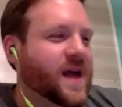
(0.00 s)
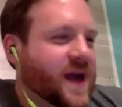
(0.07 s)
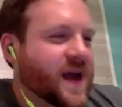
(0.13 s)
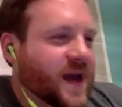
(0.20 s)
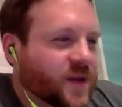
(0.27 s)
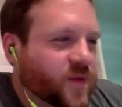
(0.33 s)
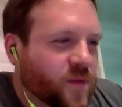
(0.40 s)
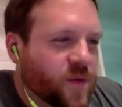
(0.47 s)

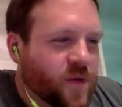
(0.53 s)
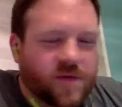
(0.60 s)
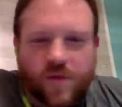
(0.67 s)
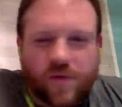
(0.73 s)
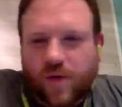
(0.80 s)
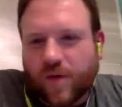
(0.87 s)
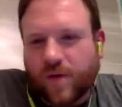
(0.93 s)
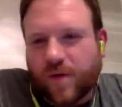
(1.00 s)
as we move
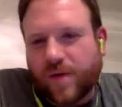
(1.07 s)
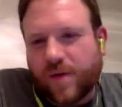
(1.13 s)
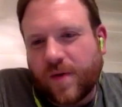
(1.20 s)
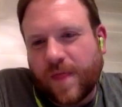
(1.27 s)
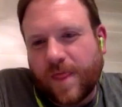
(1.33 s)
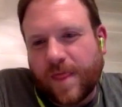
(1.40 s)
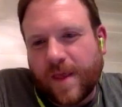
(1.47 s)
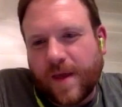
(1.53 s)
toward
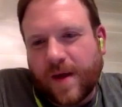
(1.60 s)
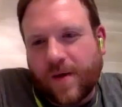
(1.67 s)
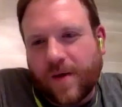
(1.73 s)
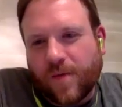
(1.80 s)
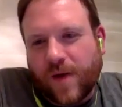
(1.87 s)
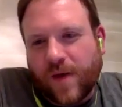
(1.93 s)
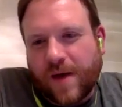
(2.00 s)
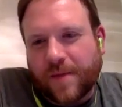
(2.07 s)

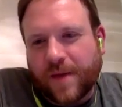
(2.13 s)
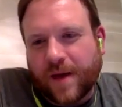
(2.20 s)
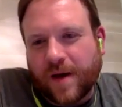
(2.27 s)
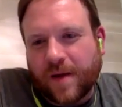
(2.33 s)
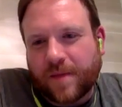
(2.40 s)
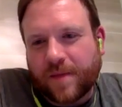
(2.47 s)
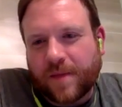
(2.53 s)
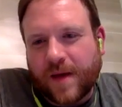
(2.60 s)
wrapping
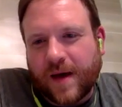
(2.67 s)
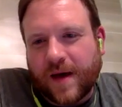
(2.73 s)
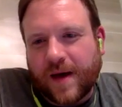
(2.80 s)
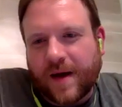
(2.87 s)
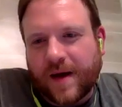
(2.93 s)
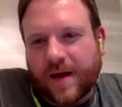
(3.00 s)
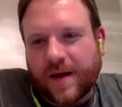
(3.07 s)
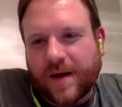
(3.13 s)
up,
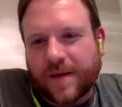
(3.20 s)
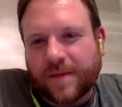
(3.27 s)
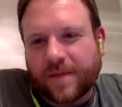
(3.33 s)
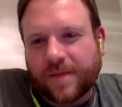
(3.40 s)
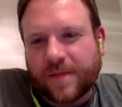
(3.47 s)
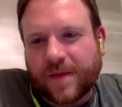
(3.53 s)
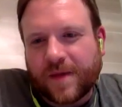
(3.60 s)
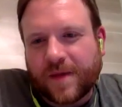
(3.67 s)

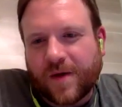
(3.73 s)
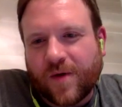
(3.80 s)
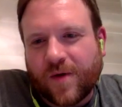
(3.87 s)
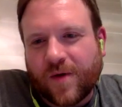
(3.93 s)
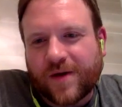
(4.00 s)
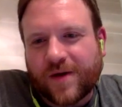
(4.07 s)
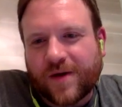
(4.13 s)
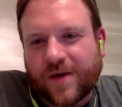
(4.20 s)

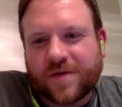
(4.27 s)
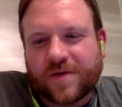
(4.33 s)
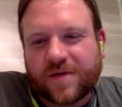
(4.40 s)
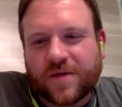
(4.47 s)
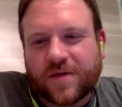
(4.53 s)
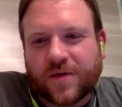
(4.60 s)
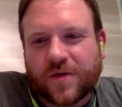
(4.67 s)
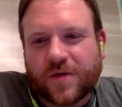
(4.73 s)
Gwen
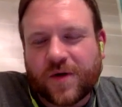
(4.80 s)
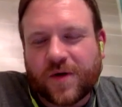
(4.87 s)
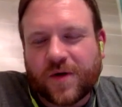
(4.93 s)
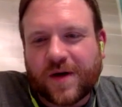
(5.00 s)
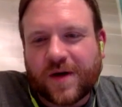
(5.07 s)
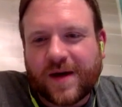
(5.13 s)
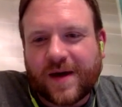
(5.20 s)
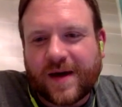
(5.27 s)
Gustafson Zook
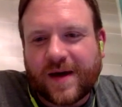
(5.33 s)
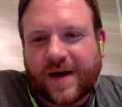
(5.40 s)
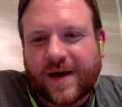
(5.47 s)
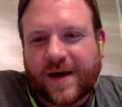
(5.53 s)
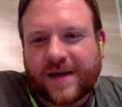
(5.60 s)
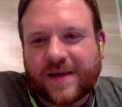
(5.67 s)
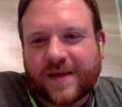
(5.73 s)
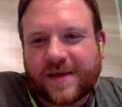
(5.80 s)

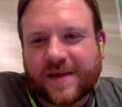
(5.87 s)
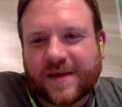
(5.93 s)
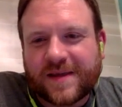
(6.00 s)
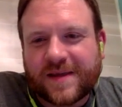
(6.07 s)
has